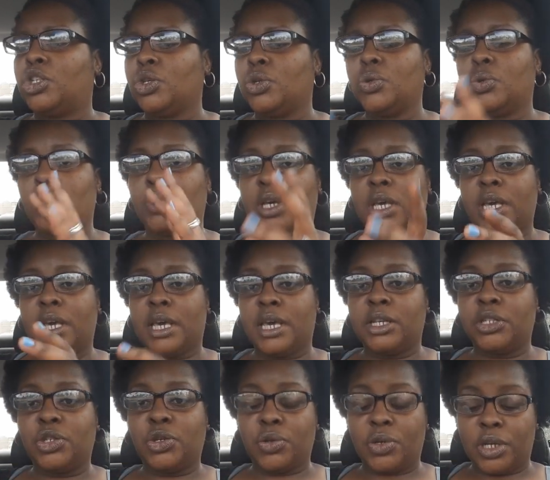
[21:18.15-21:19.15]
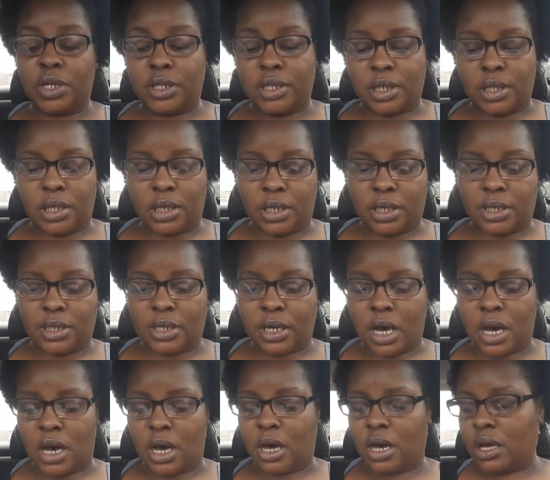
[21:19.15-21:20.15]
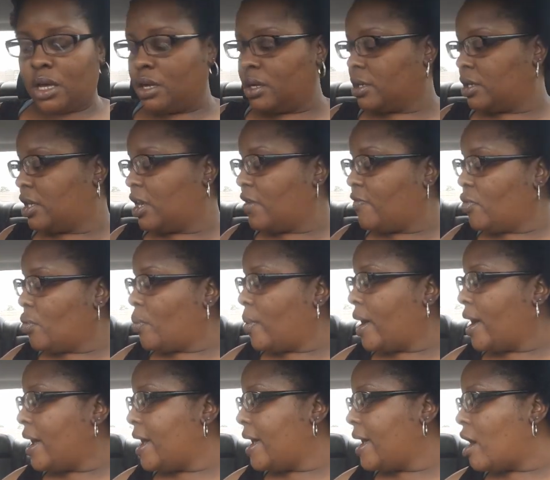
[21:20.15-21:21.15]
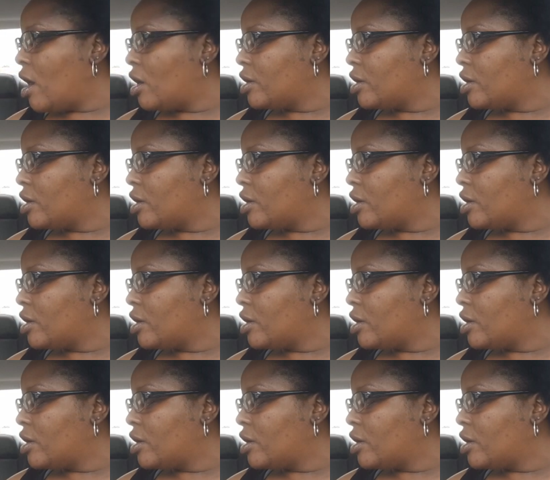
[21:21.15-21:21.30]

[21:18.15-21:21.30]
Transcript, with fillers: to get entered into this uh, giveaway.